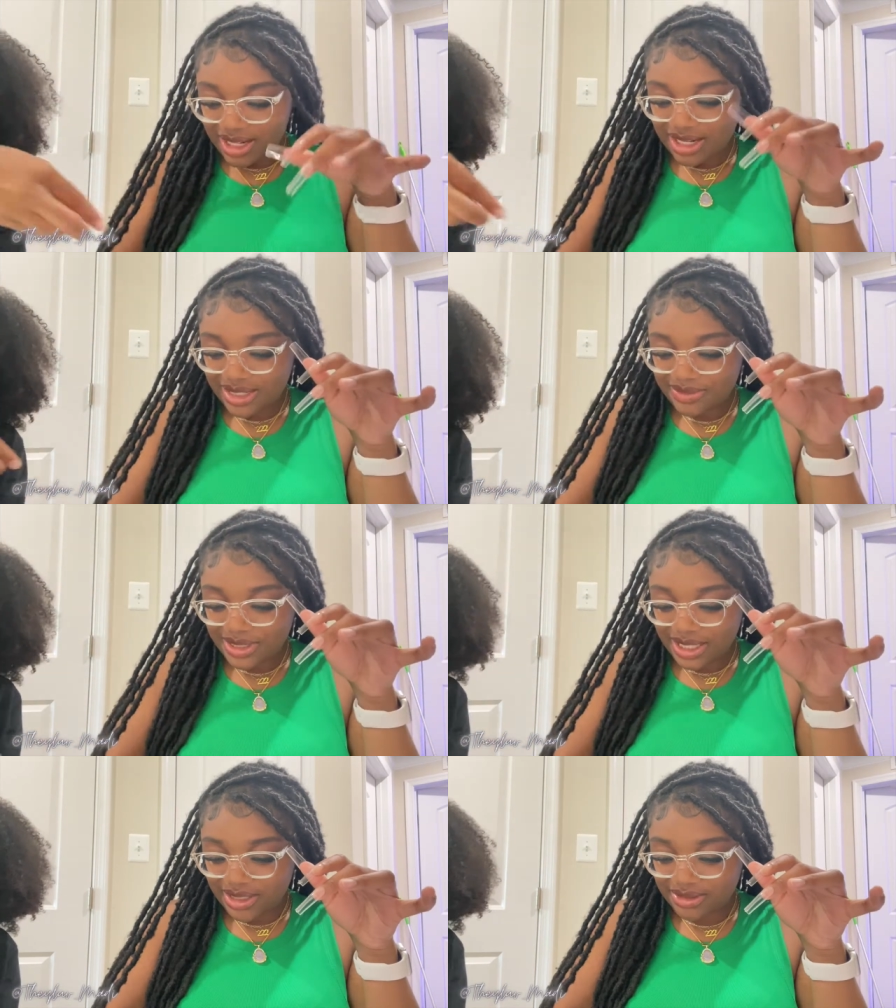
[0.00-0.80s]
That'd be
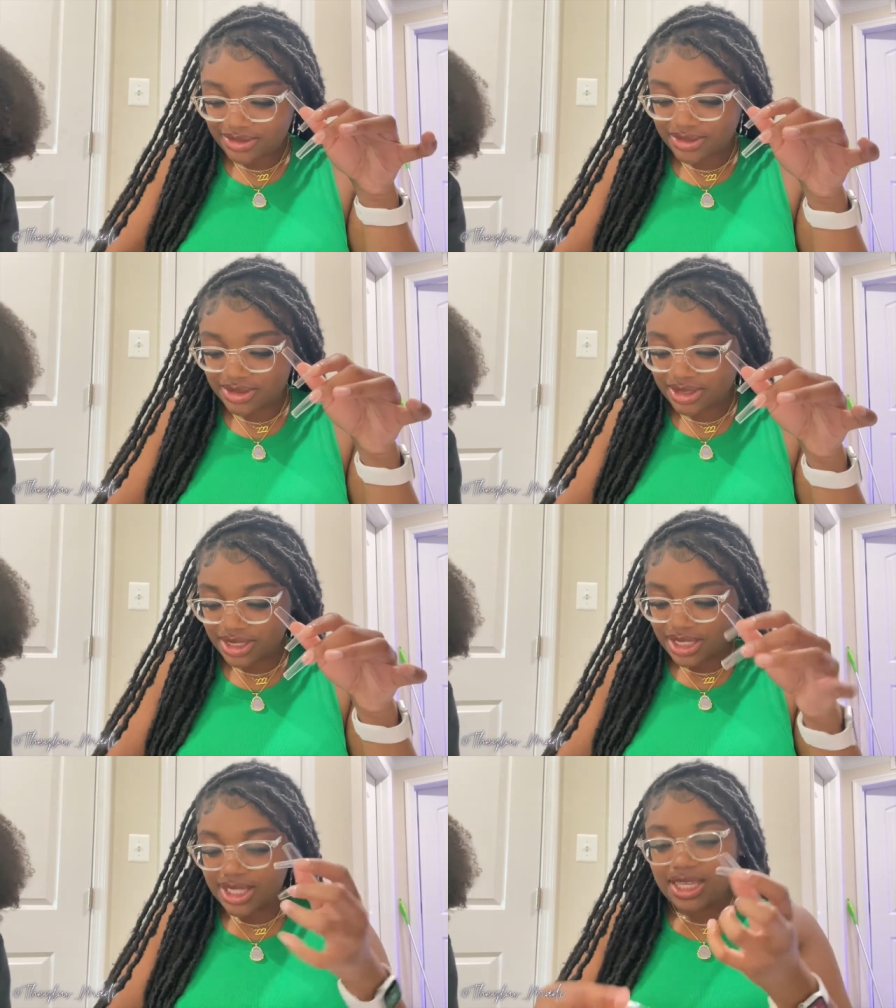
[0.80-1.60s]
ghetto.
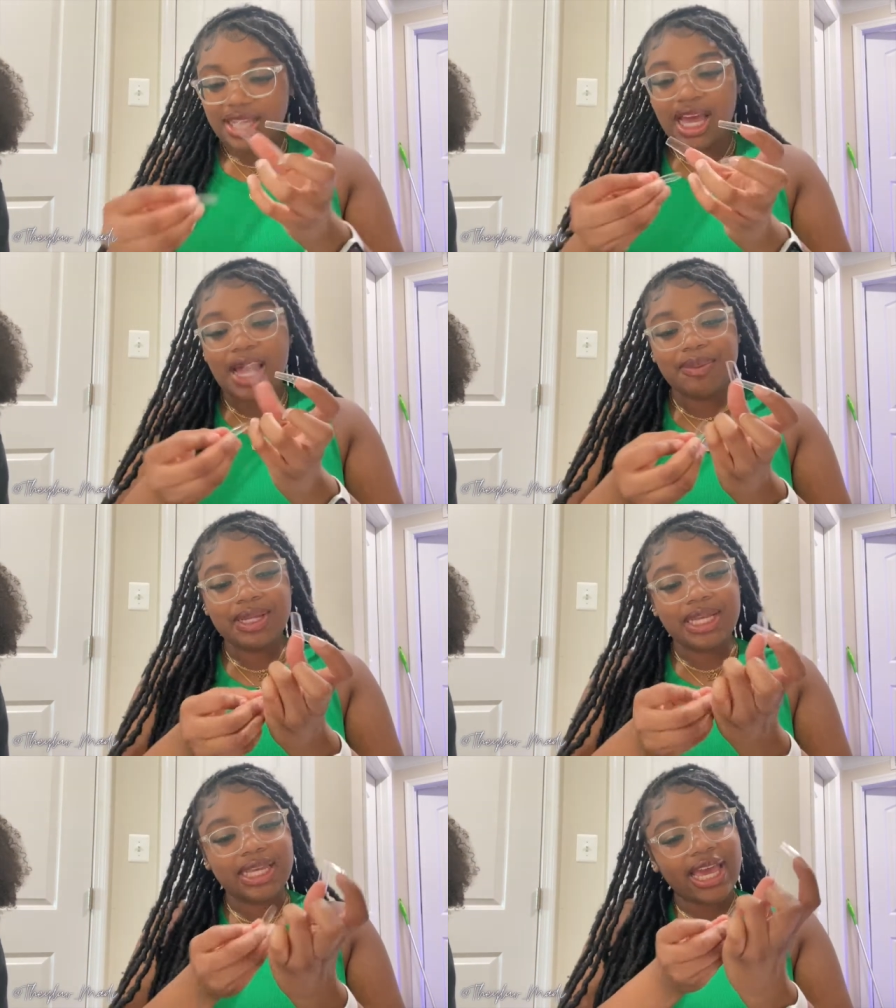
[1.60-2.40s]
I'm in
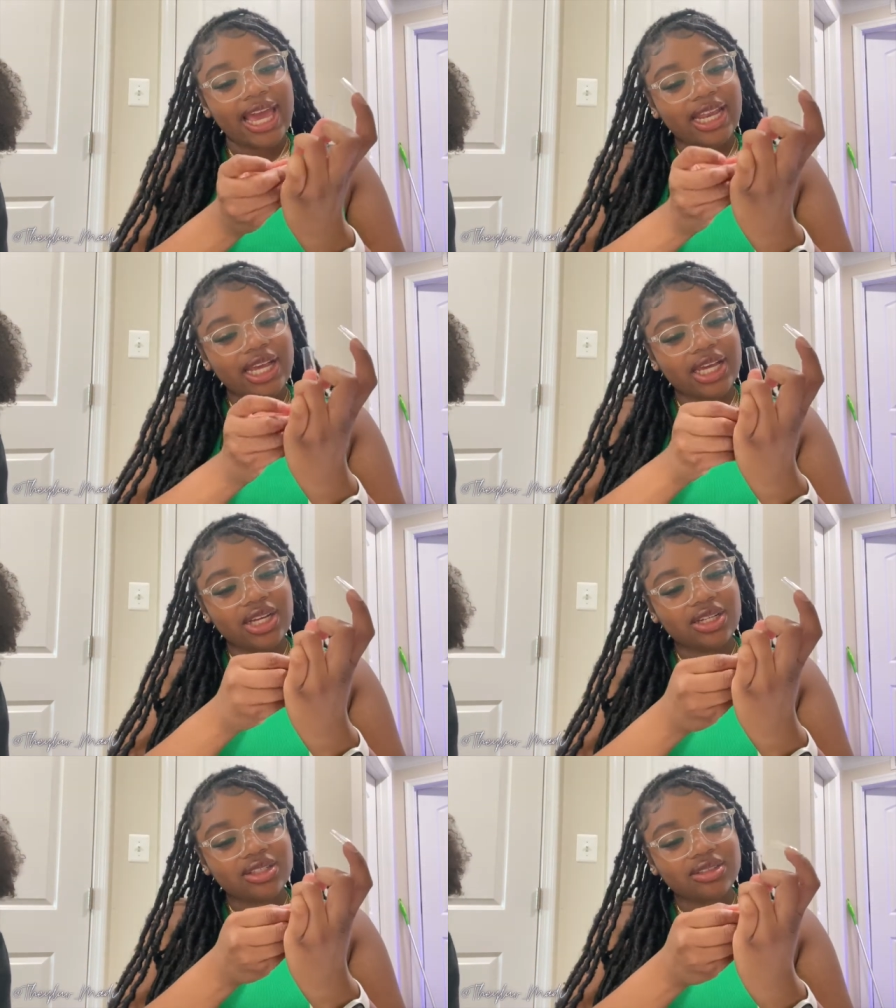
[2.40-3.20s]
the
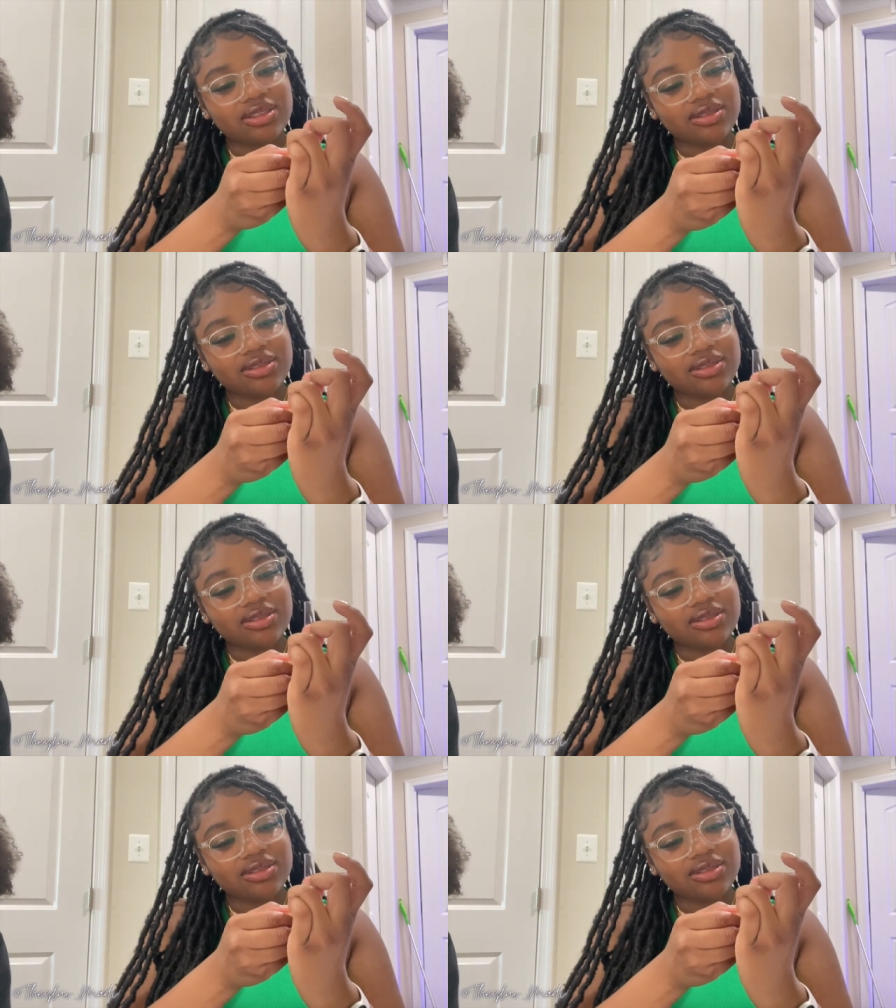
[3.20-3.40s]
ghetto.